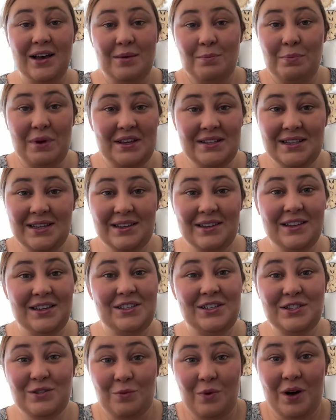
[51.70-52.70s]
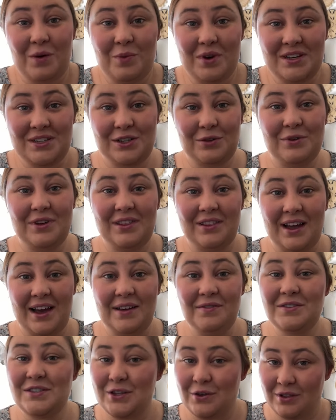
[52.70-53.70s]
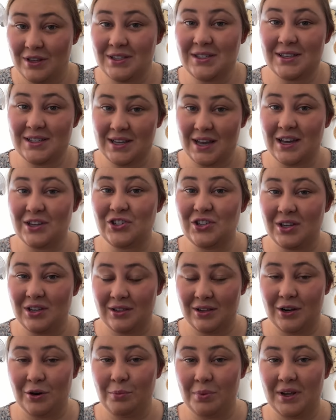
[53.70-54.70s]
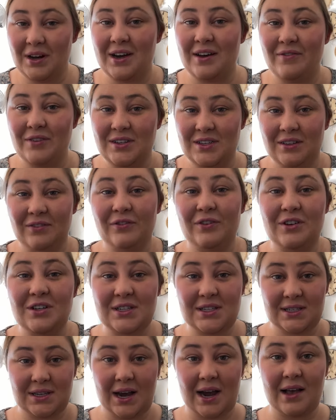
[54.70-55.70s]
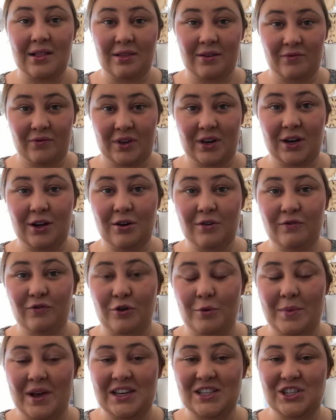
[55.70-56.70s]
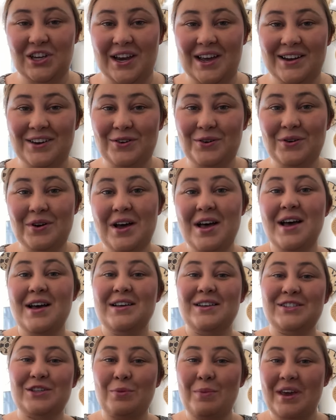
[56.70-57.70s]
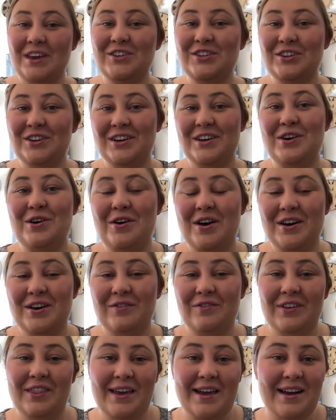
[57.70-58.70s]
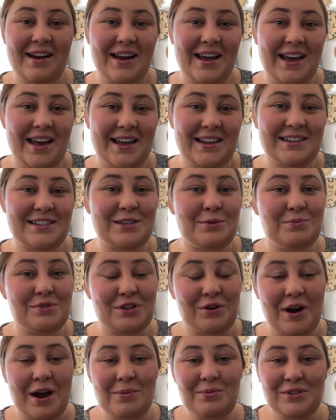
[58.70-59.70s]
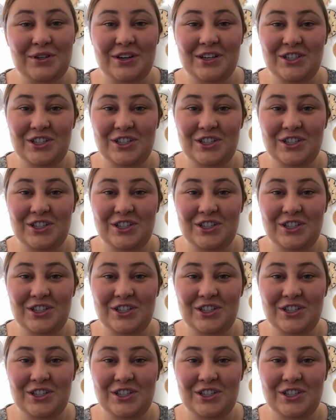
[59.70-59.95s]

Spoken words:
basically just what we do in life. So this is actually a little bit of a different style of video for my channel. So make sure you go on over there and subscribe to our